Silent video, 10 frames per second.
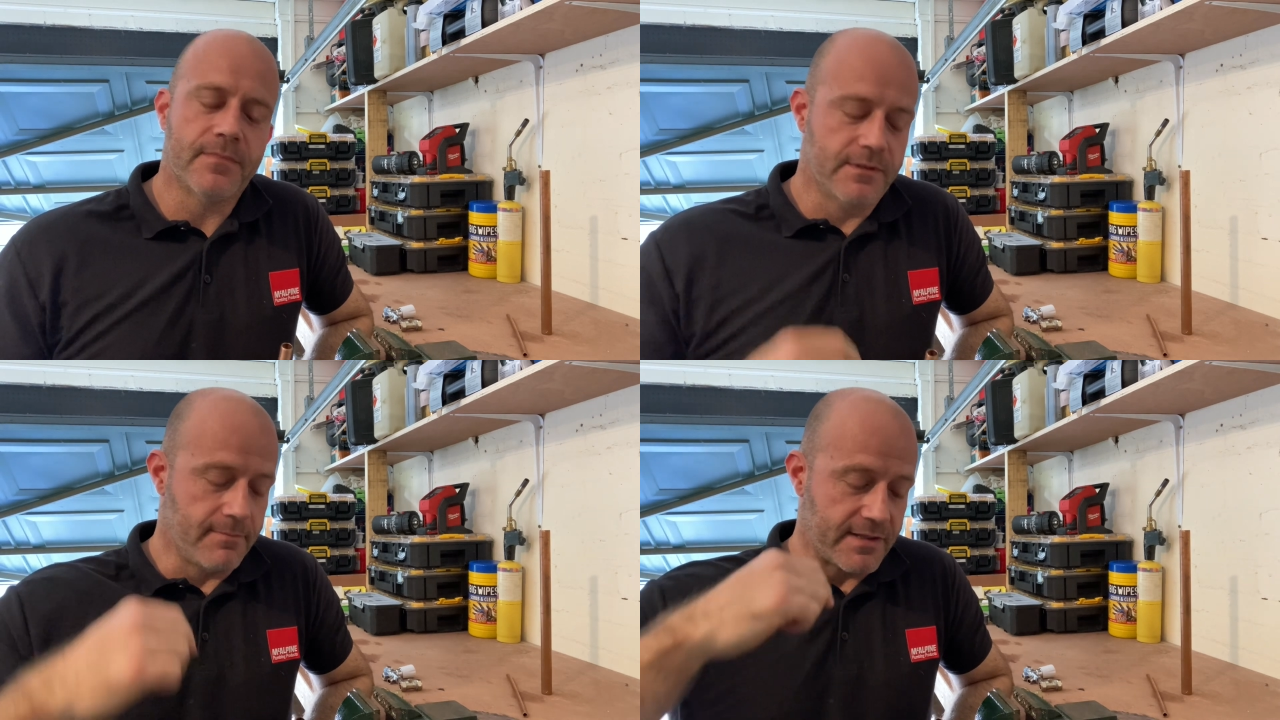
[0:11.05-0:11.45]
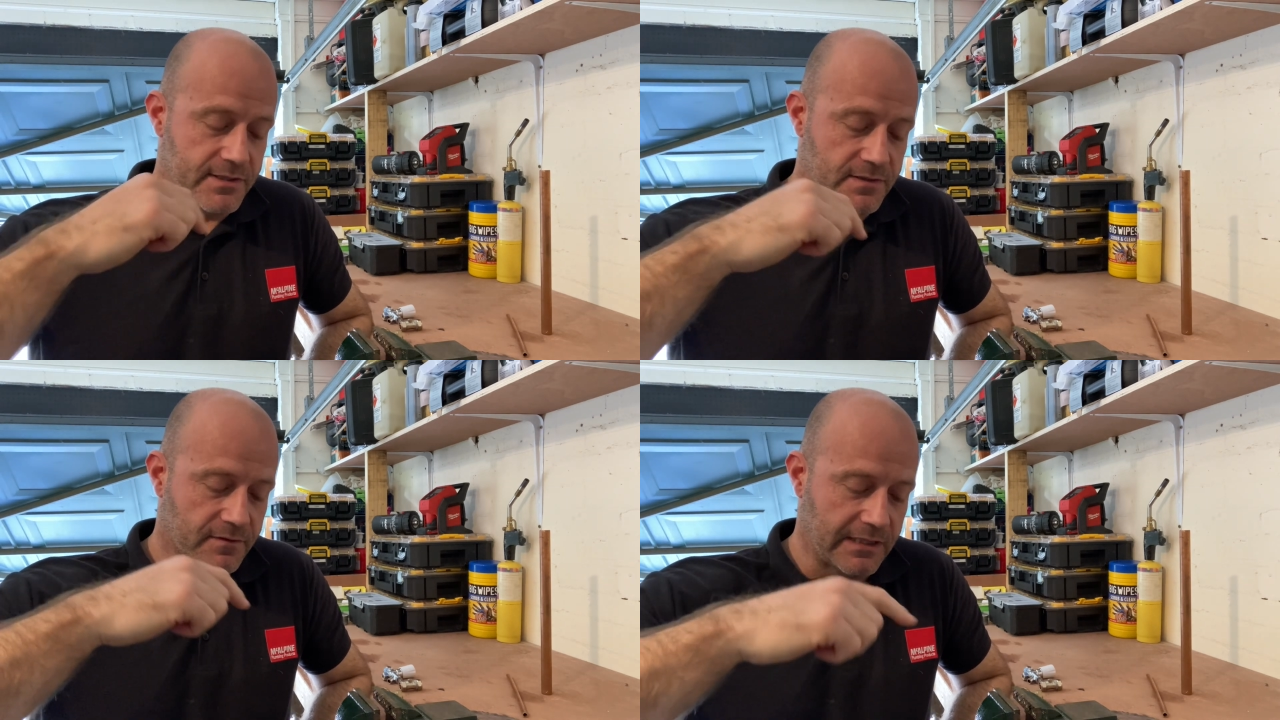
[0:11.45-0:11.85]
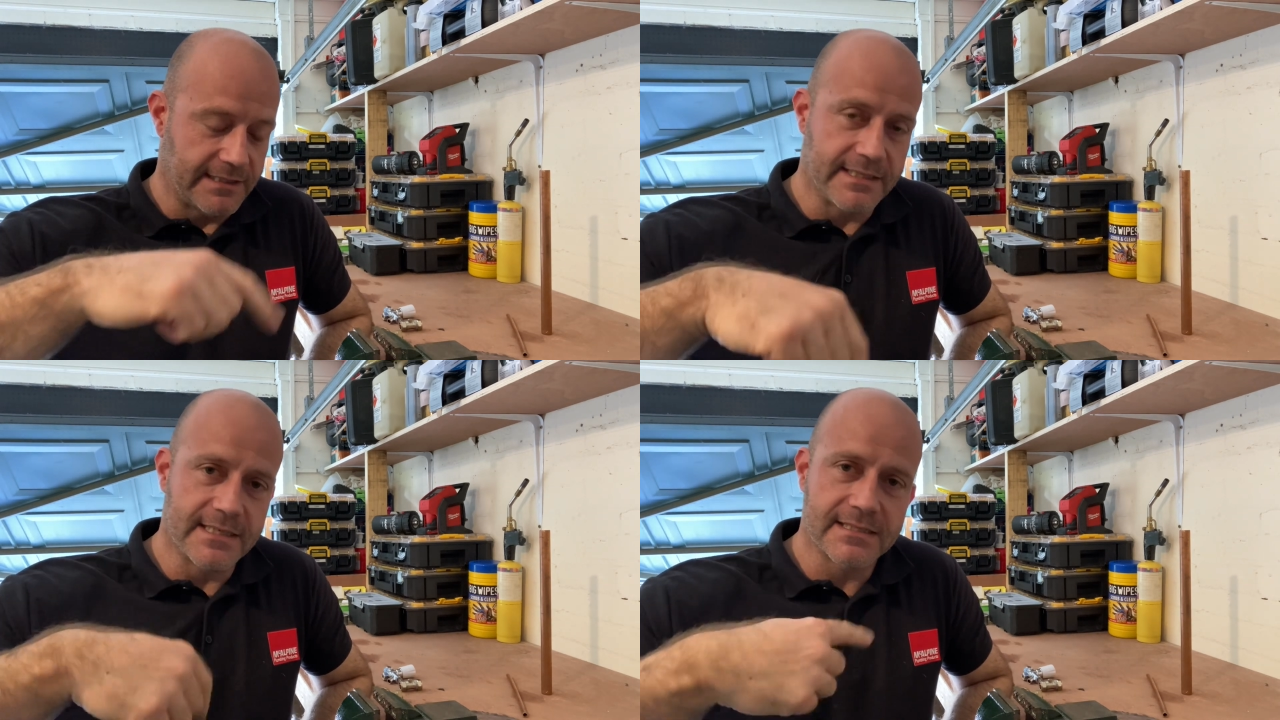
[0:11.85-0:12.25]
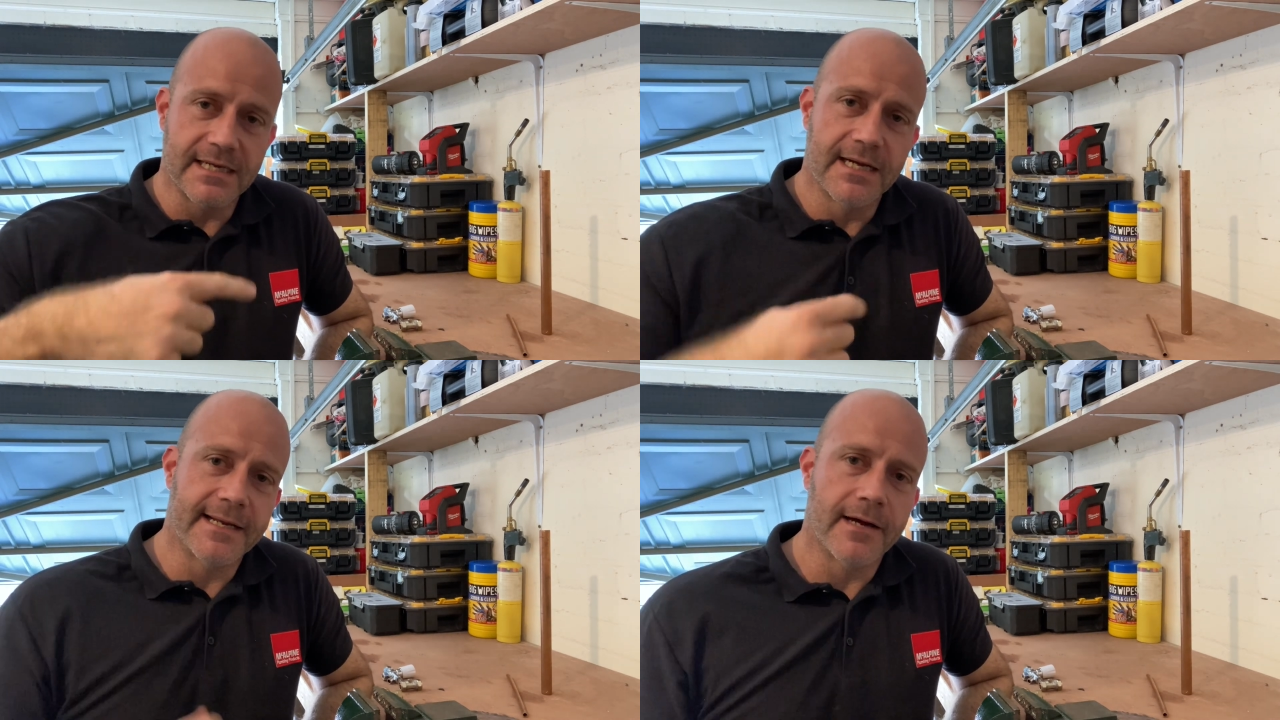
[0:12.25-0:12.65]
the methods of cleaning the
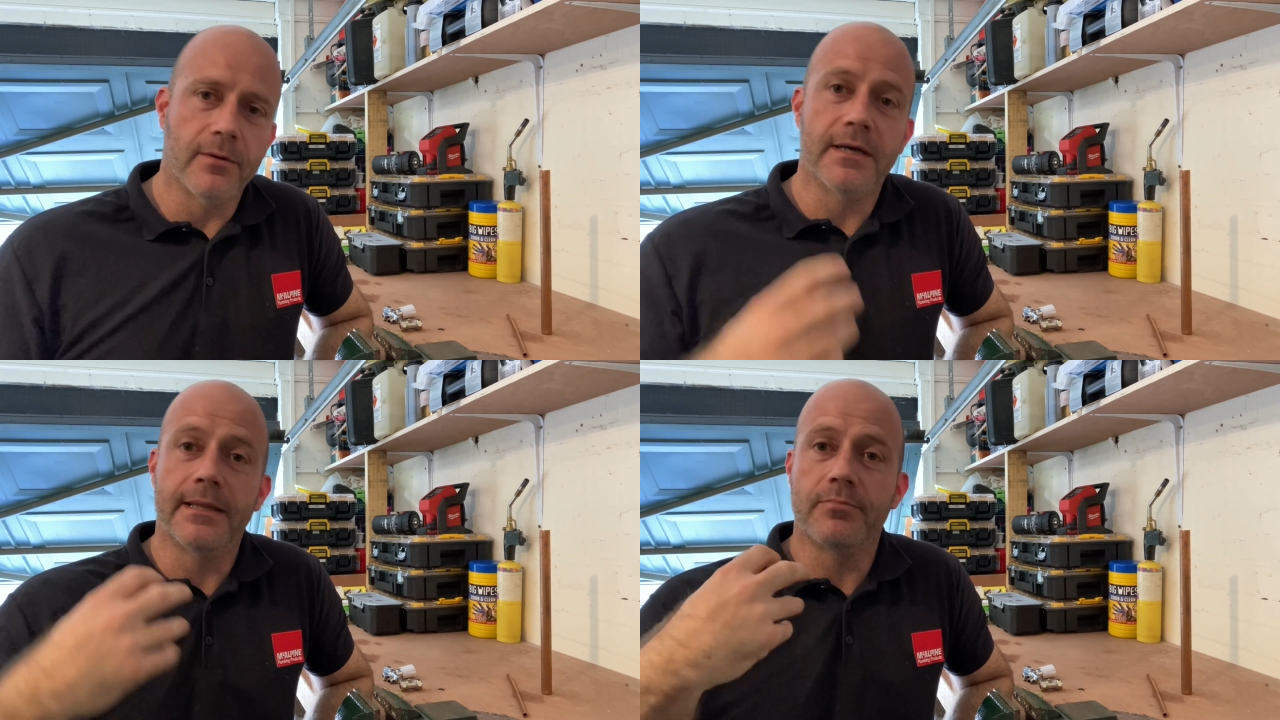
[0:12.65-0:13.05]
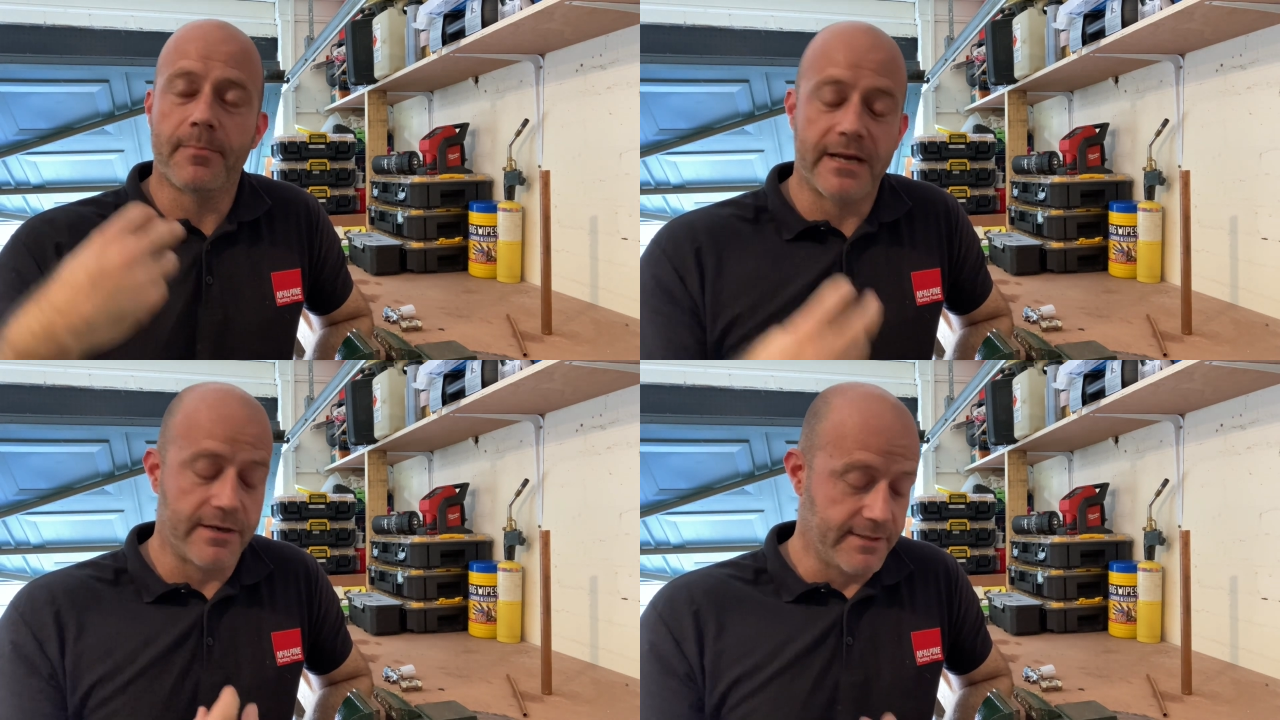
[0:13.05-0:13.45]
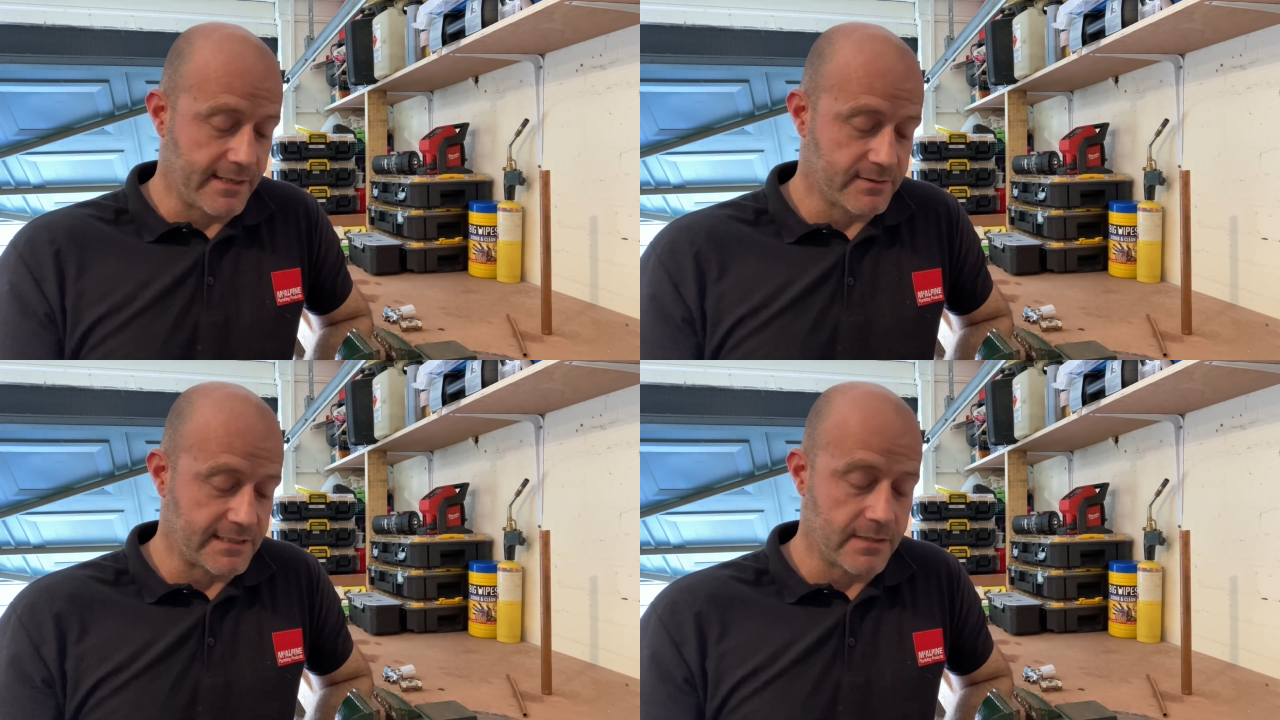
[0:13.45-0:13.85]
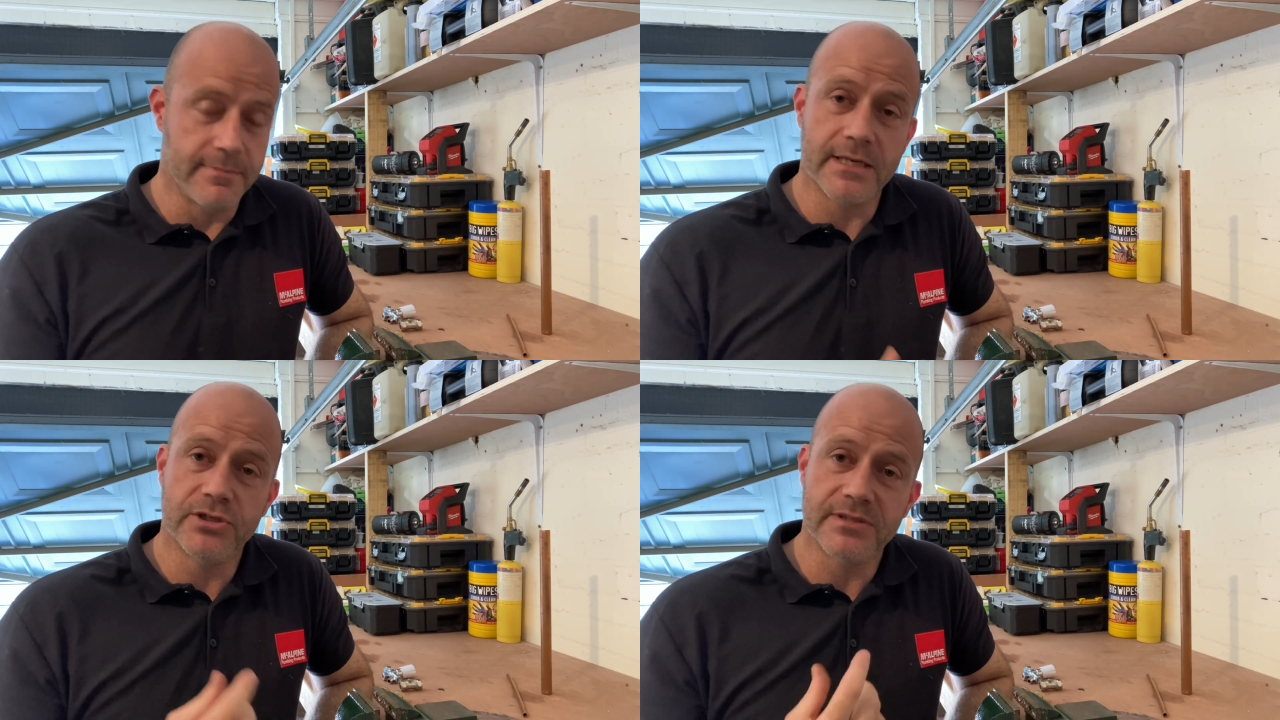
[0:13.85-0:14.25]
inside out, and then preparing the outside,
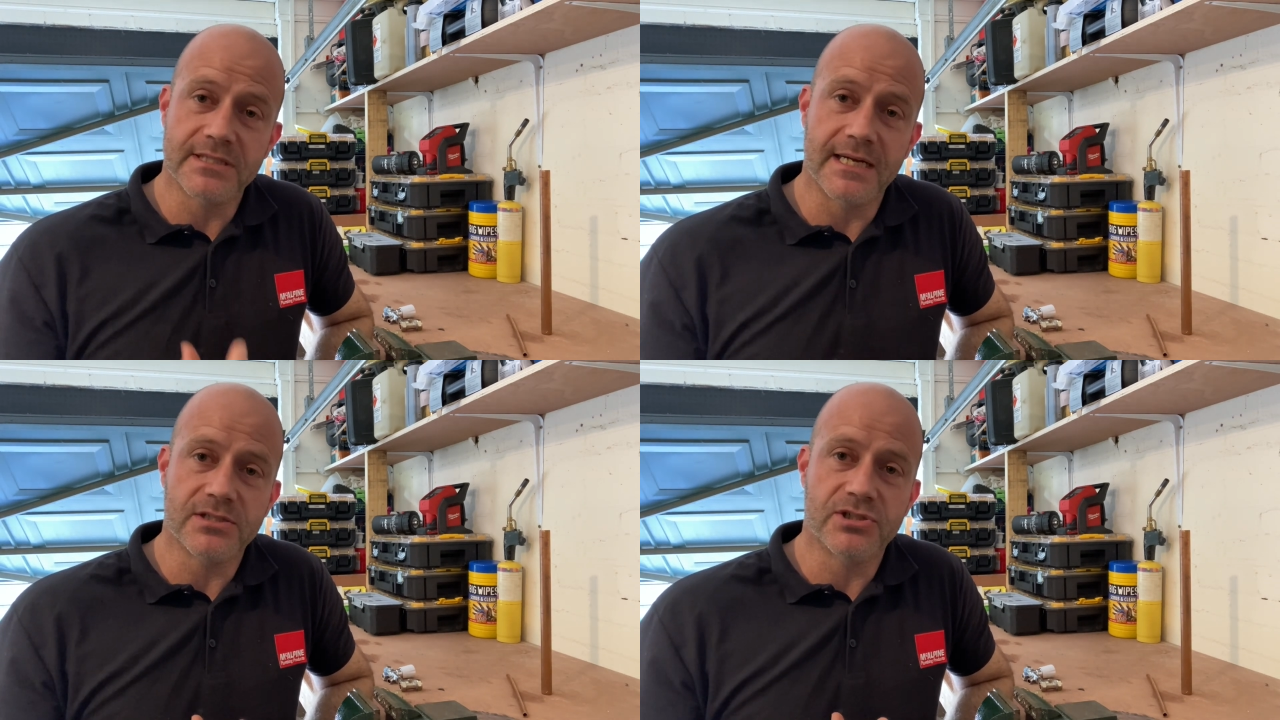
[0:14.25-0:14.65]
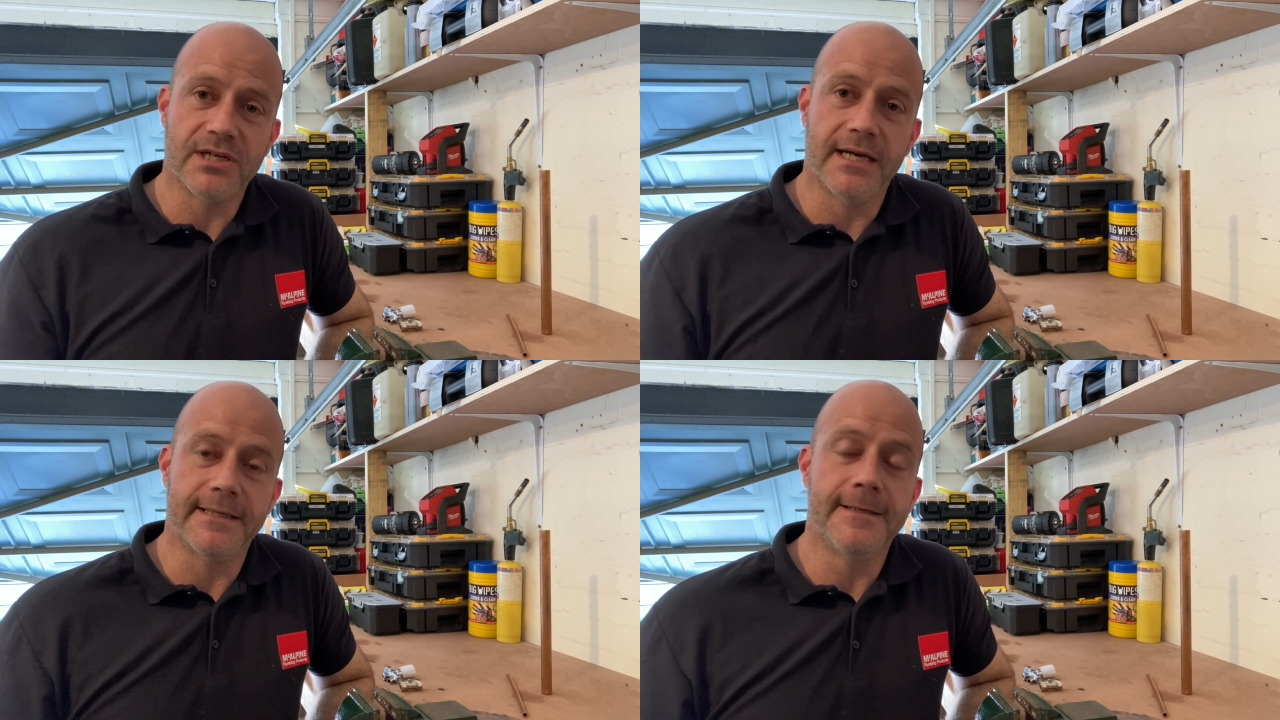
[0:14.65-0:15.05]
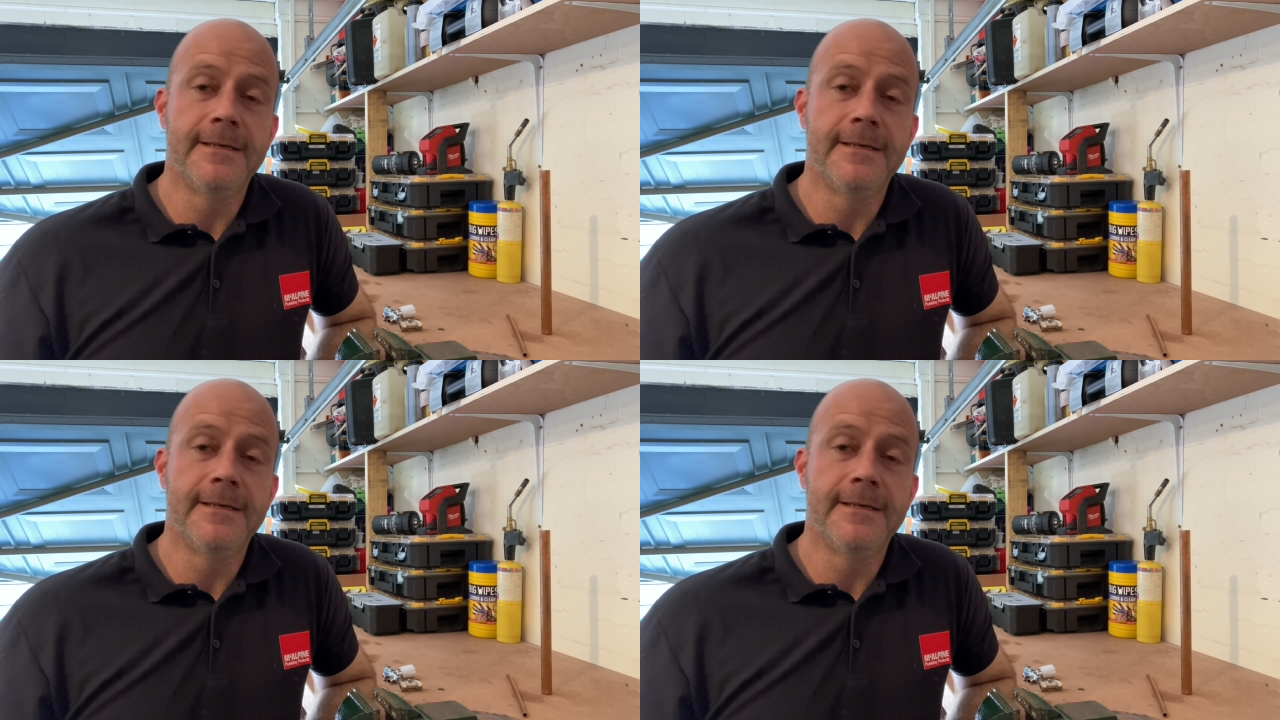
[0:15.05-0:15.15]
making sure it's nice and shiny.